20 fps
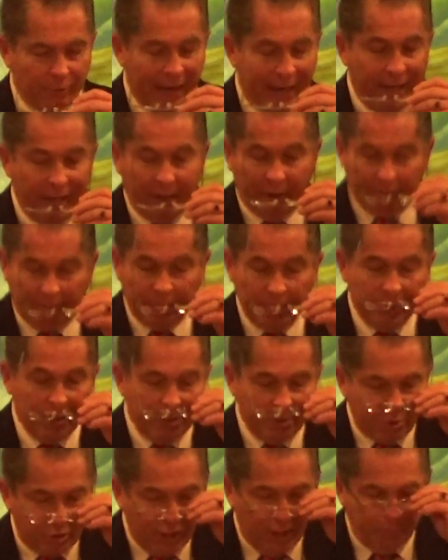crowd.
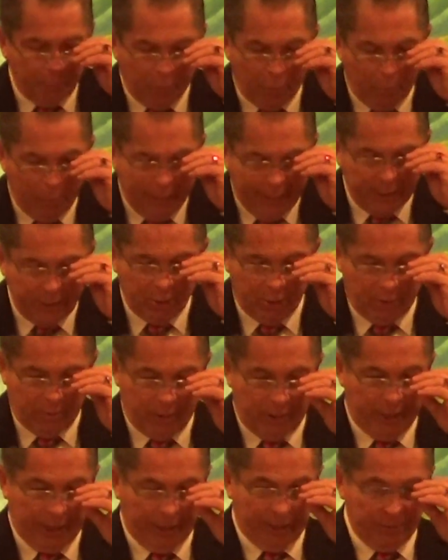Simple, basic
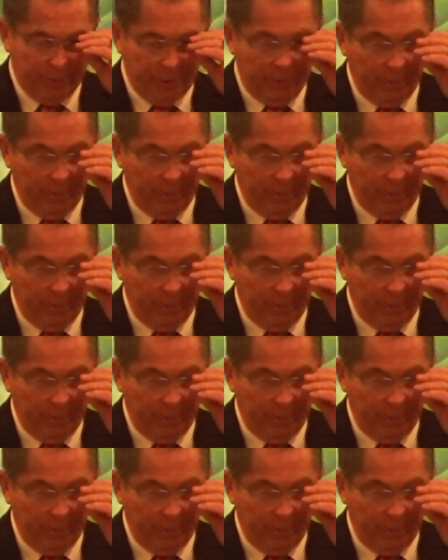things.